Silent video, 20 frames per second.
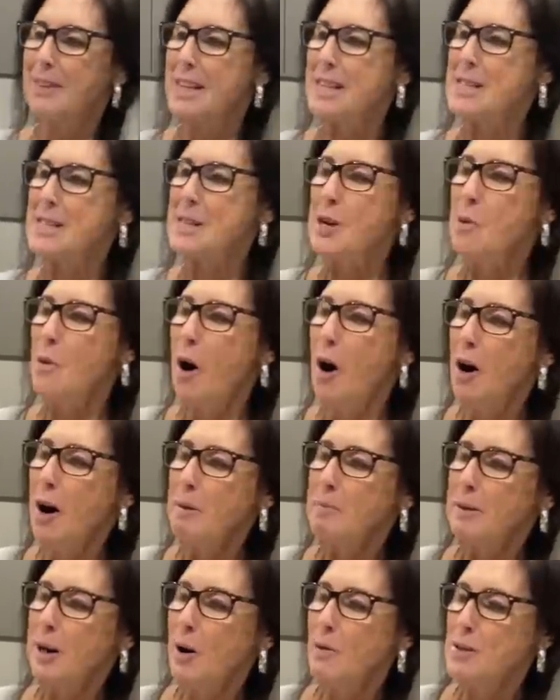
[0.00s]
So
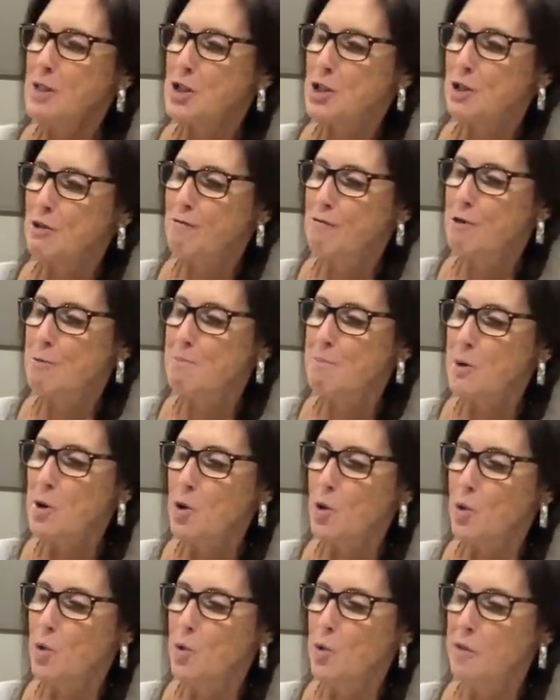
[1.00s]
I'm going to
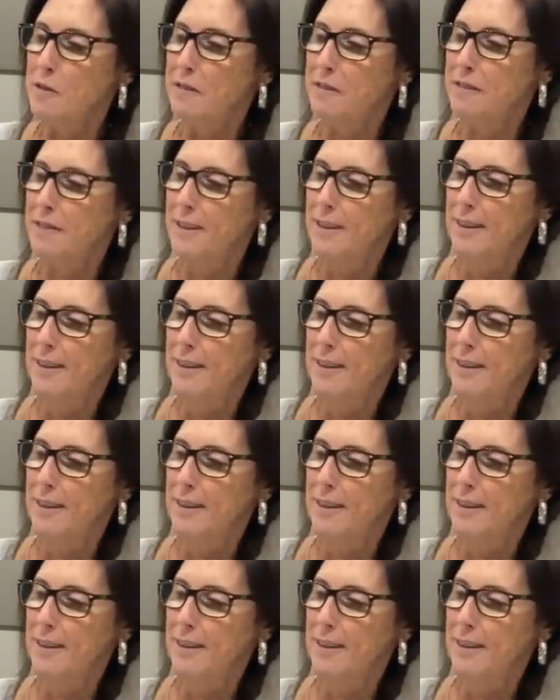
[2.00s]
remove